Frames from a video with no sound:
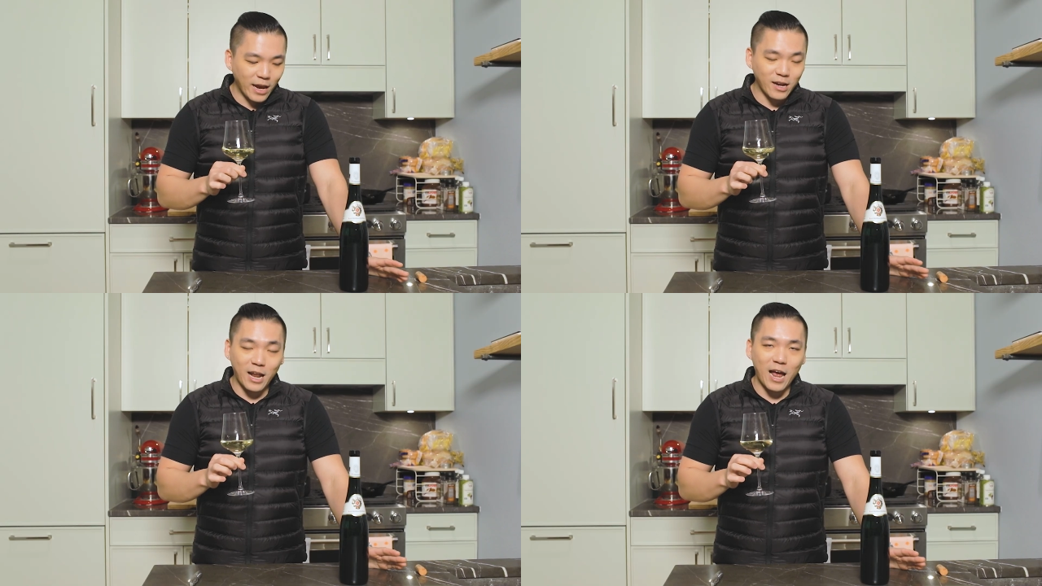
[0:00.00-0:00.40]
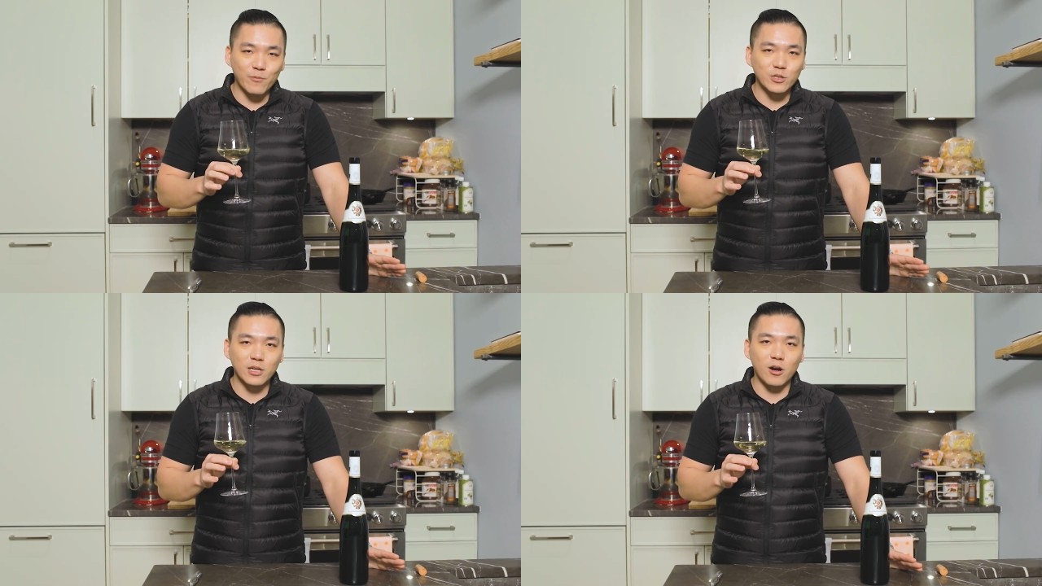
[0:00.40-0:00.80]

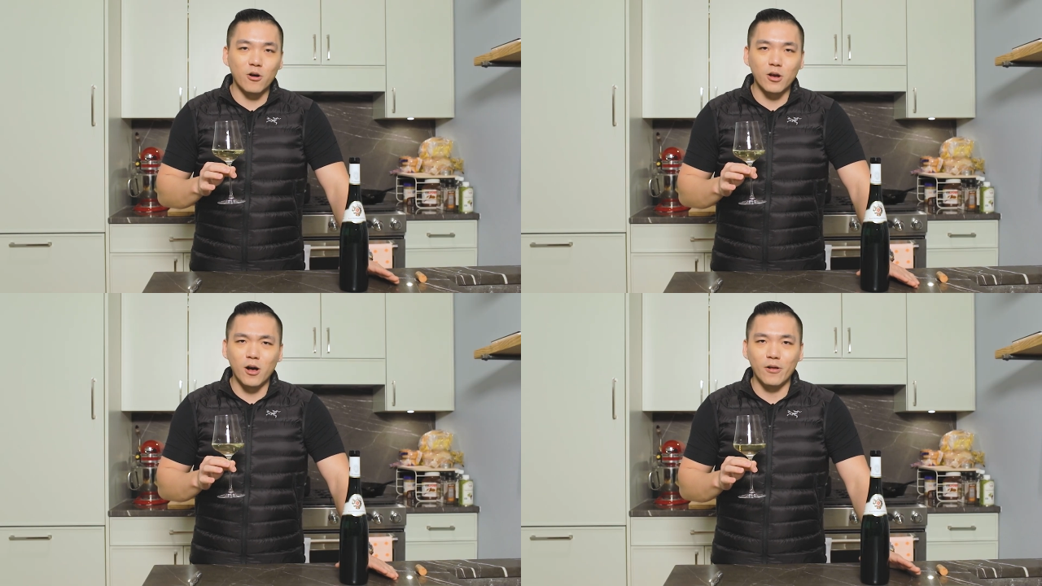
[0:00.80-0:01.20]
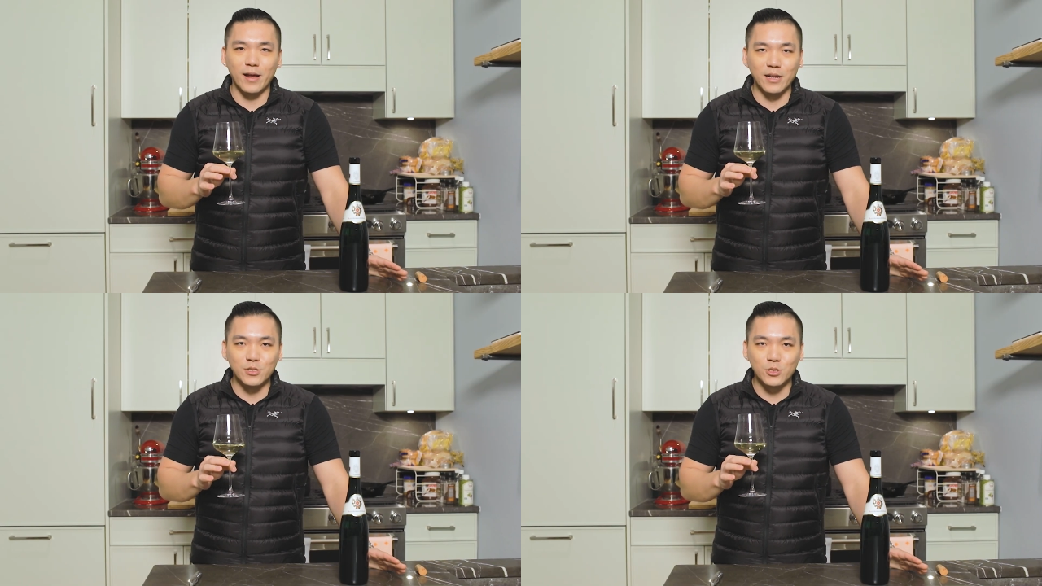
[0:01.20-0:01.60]
8.5% alcohol
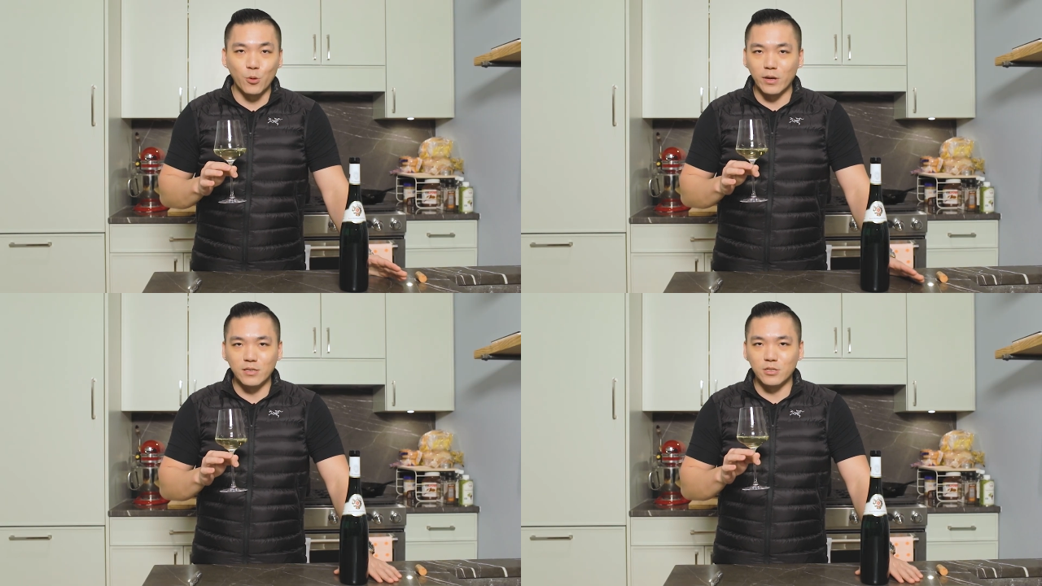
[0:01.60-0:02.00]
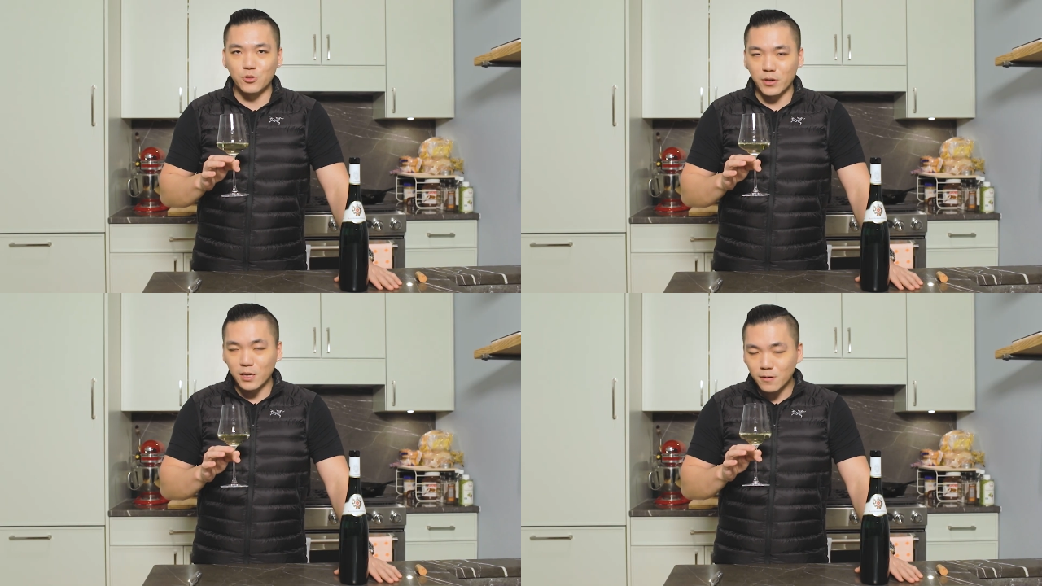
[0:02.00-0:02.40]
and it's so easy
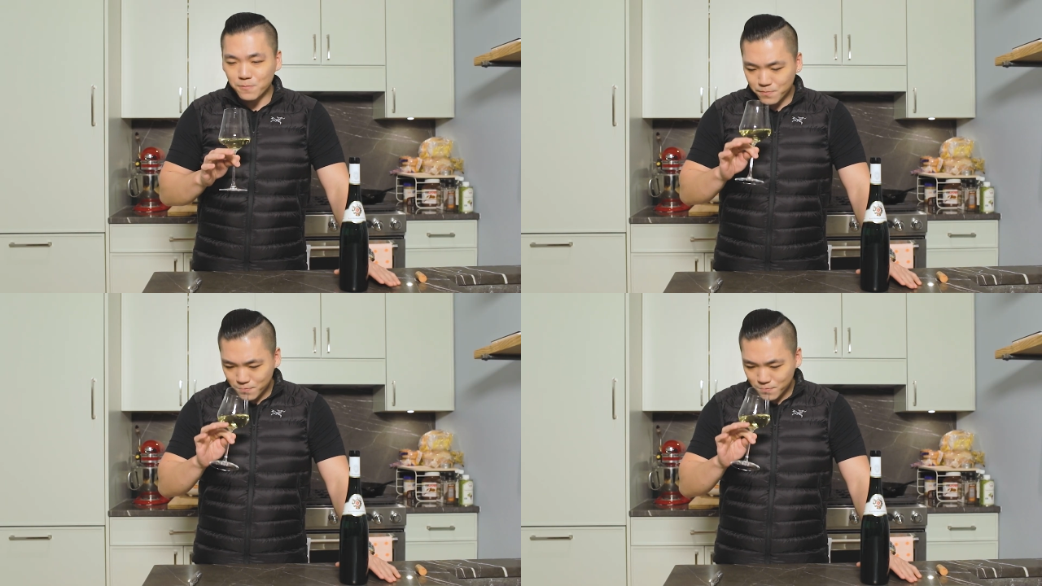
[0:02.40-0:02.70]
drinking.